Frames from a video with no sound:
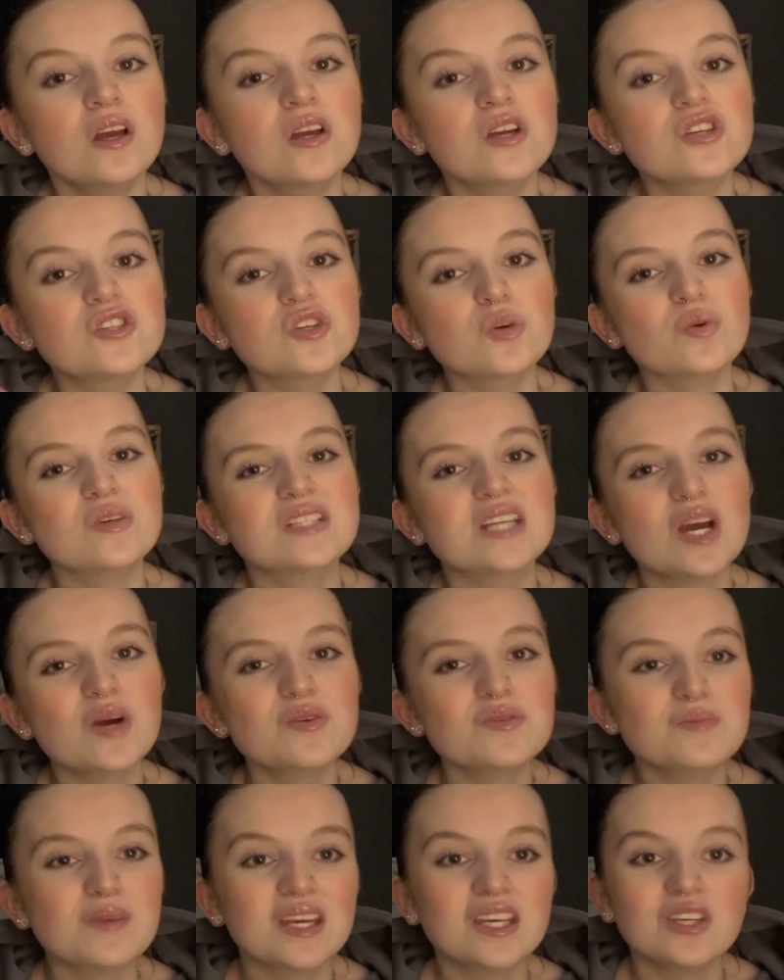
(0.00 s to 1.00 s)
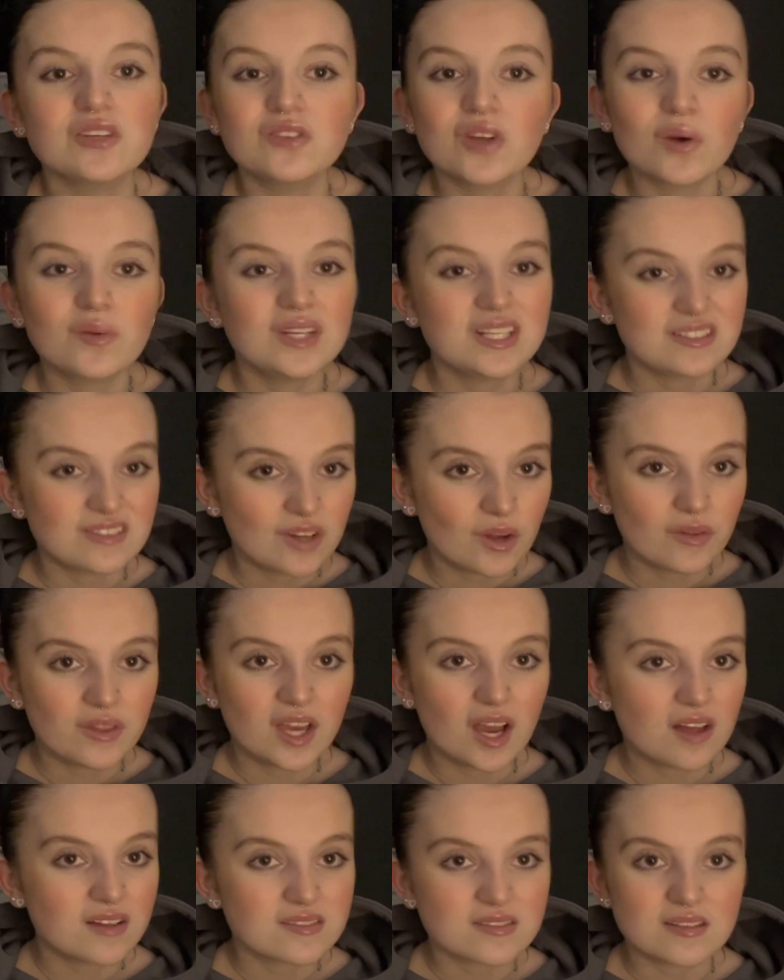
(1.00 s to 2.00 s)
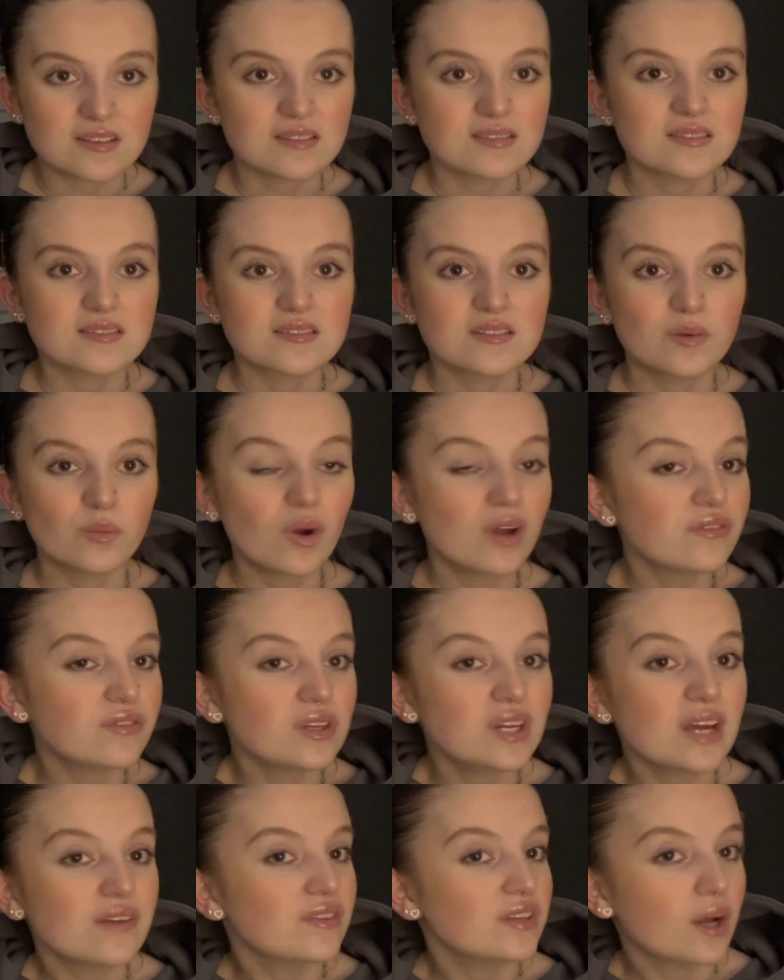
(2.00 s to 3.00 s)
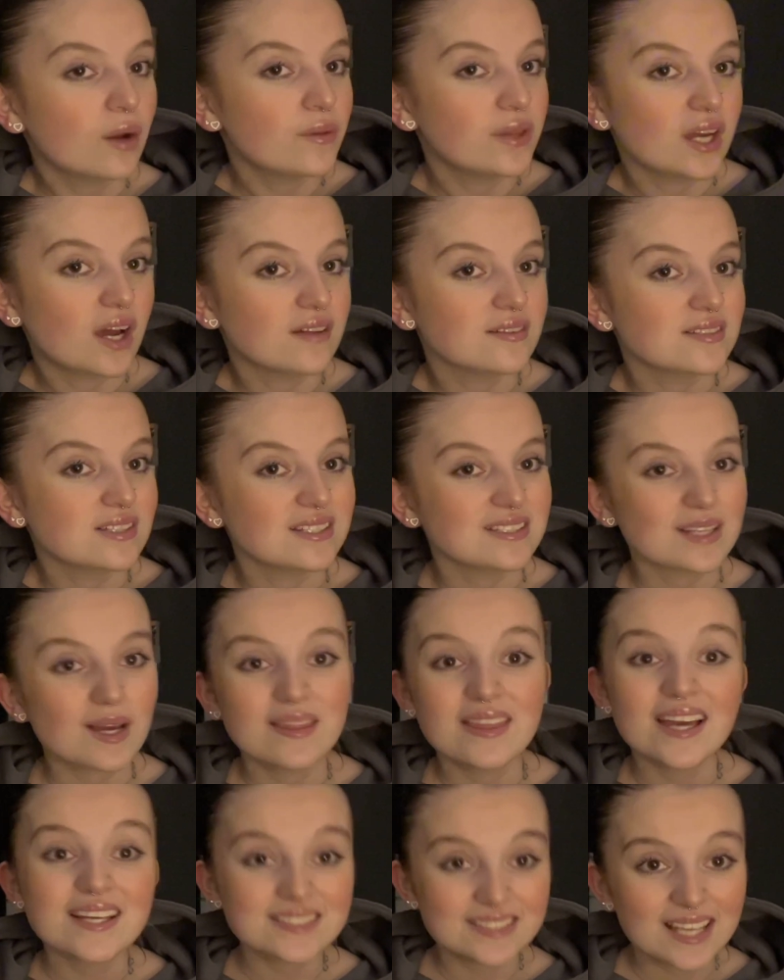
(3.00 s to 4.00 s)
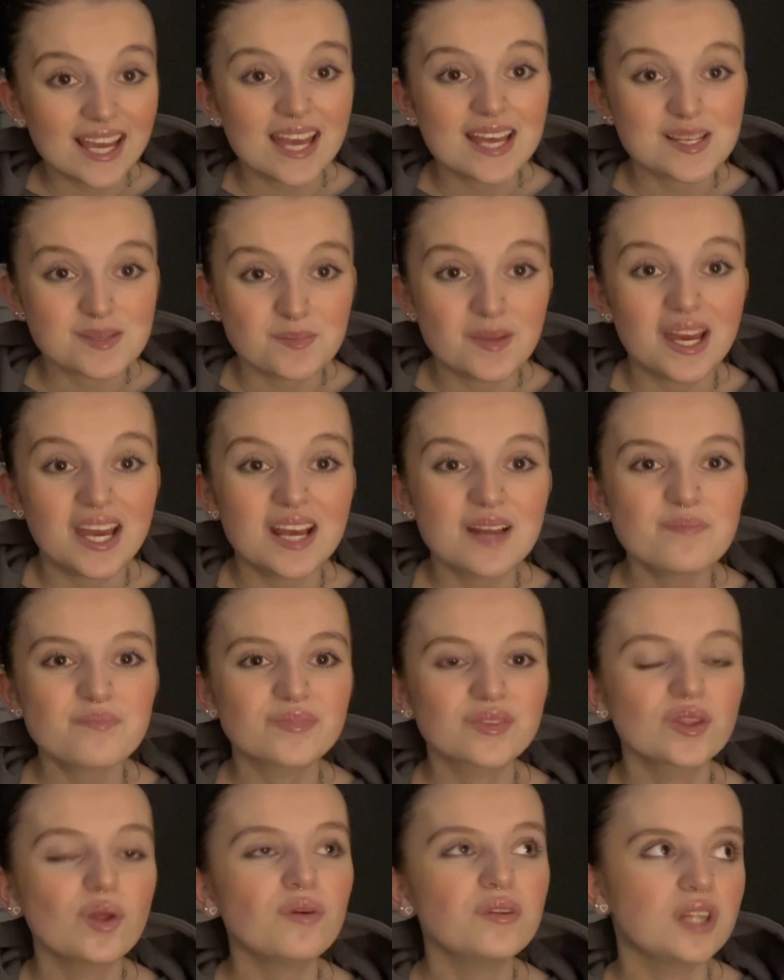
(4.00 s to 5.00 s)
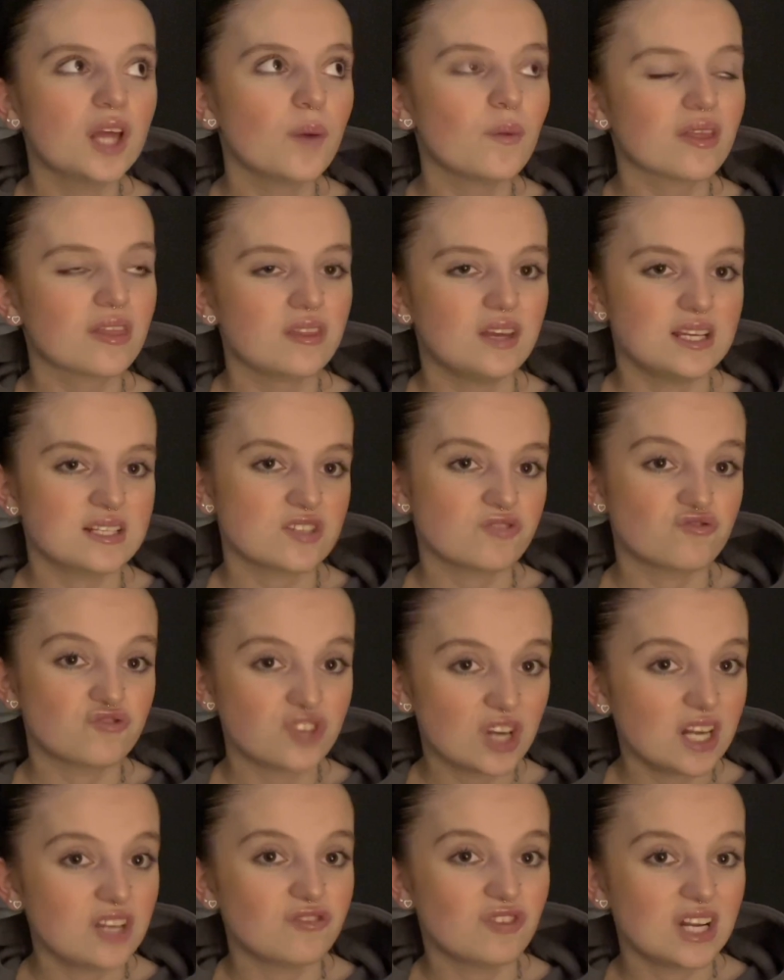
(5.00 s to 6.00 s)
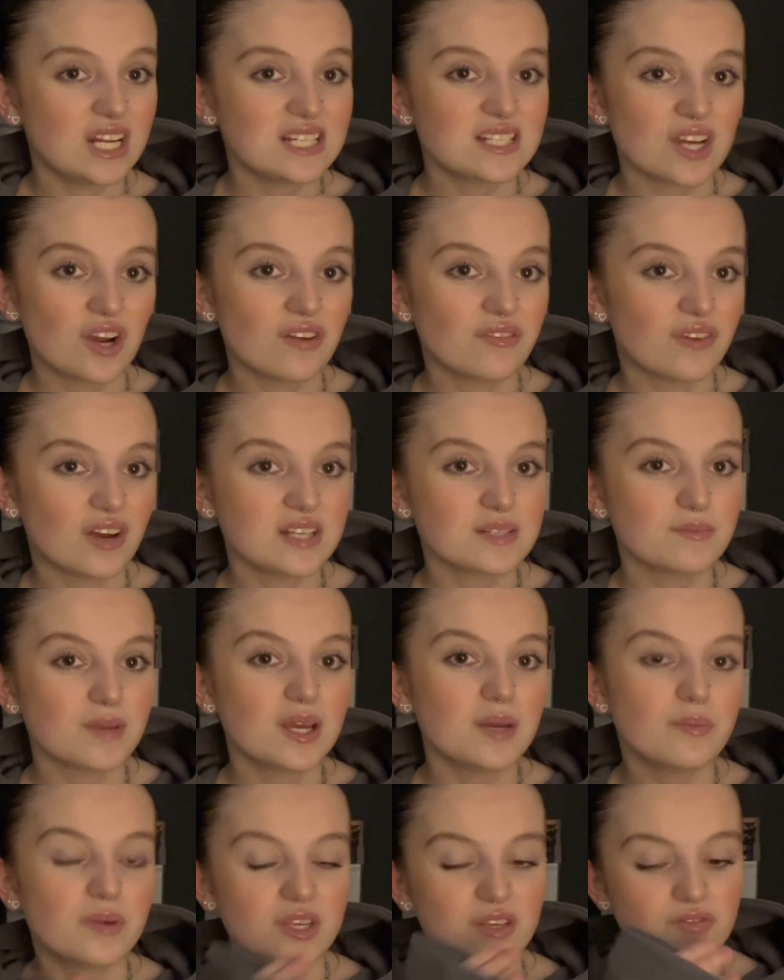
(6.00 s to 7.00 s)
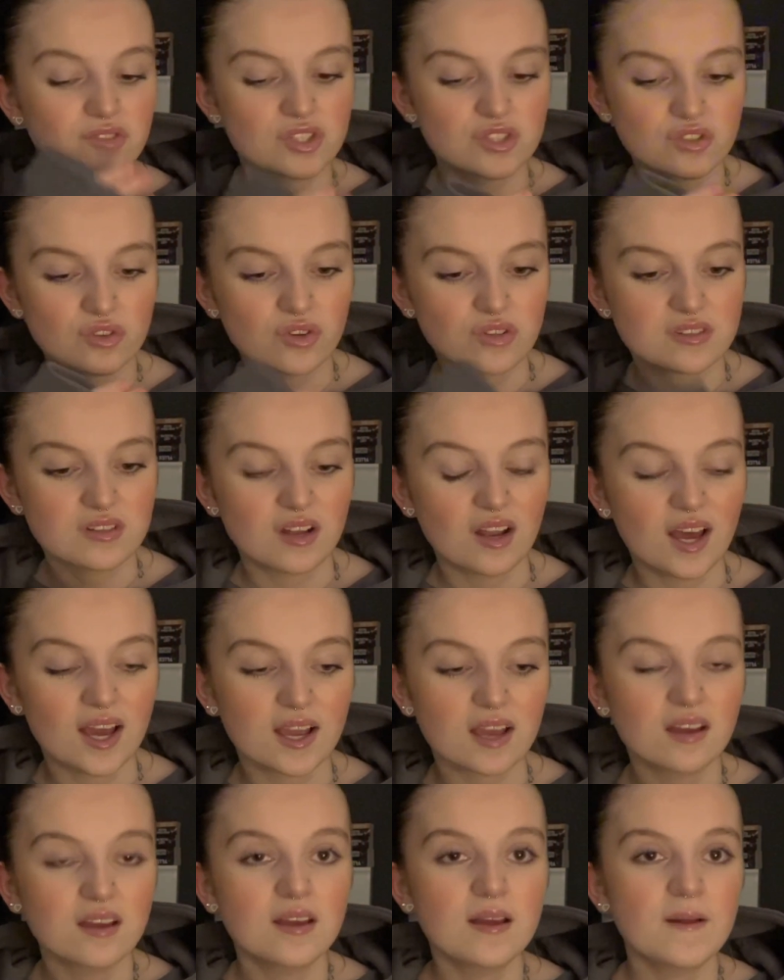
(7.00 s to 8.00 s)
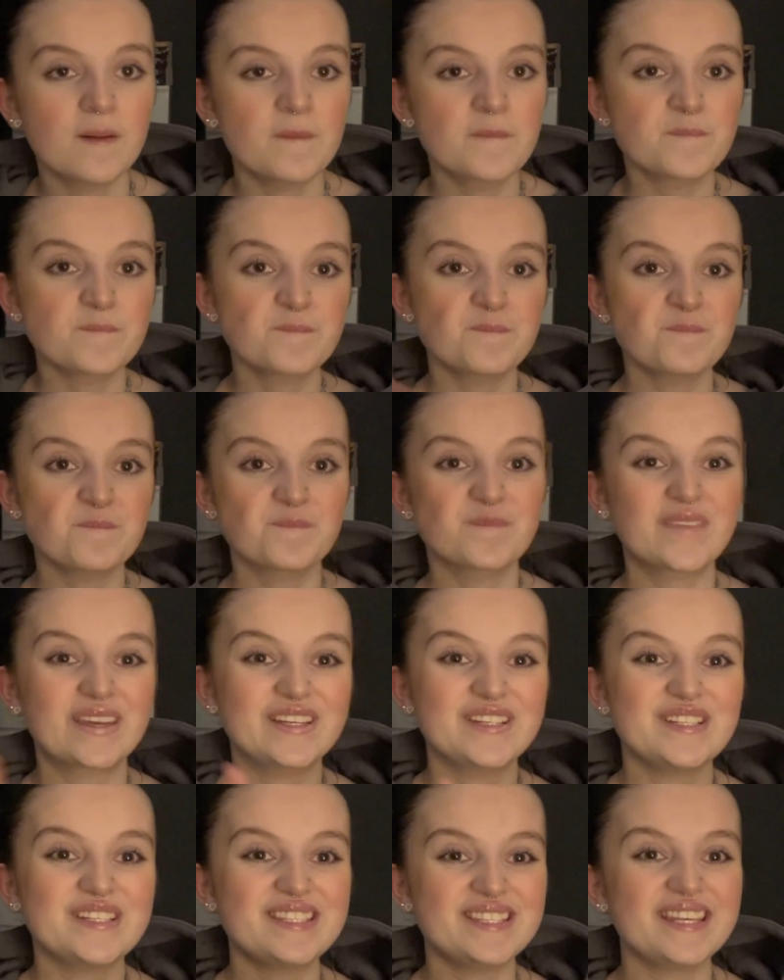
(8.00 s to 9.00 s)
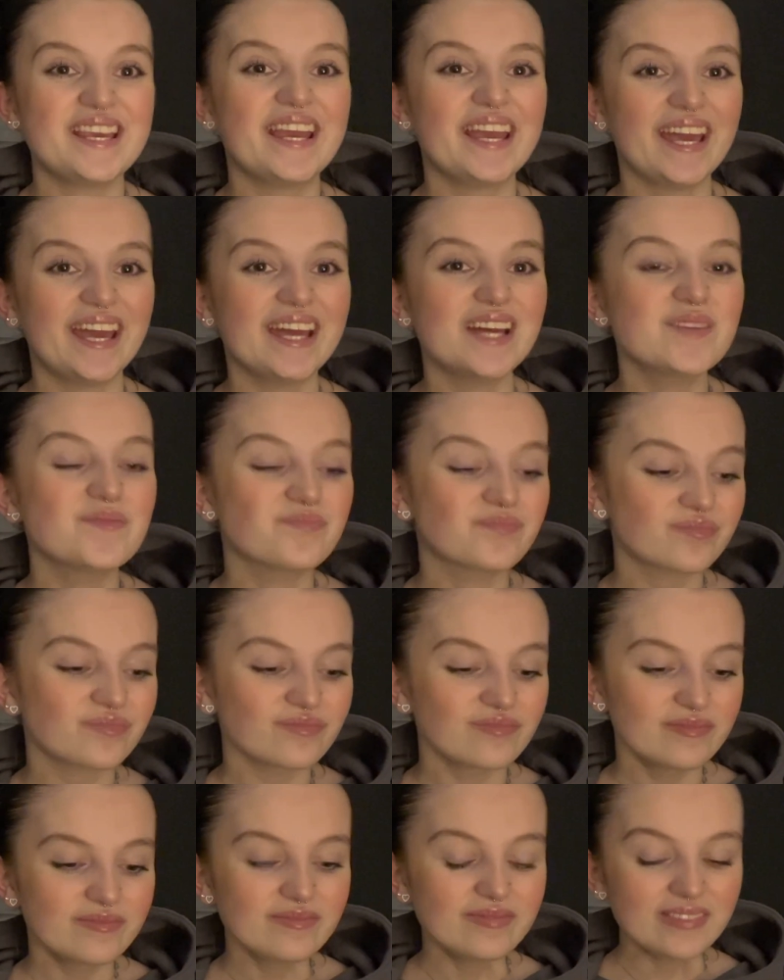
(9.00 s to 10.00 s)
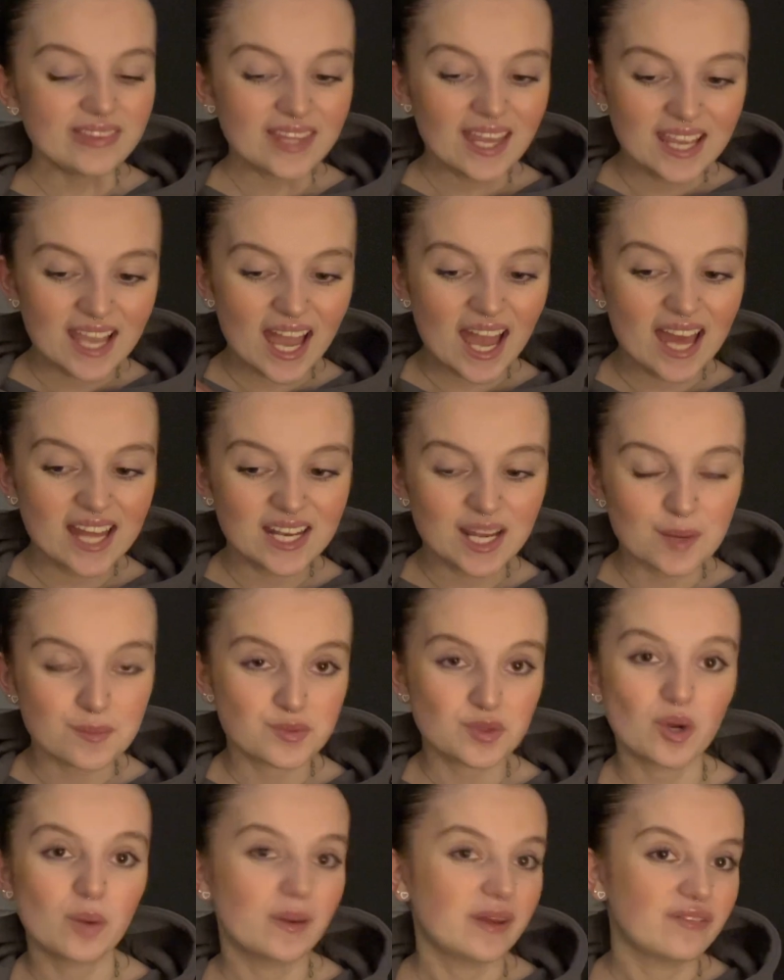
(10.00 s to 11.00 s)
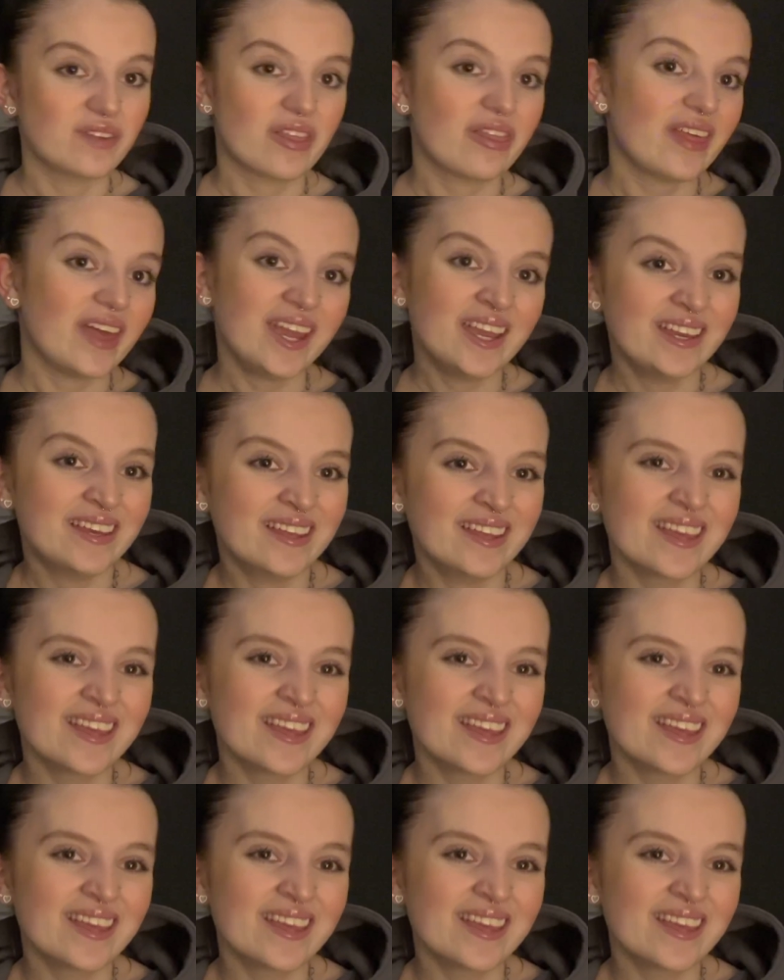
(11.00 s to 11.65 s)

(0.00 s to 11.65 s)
she always tells me you don't need to know the answers. What if you never know the answers? And that scares me. Not knowing things really, really terrifies me, but you've just got to like just sit here and absorb everything.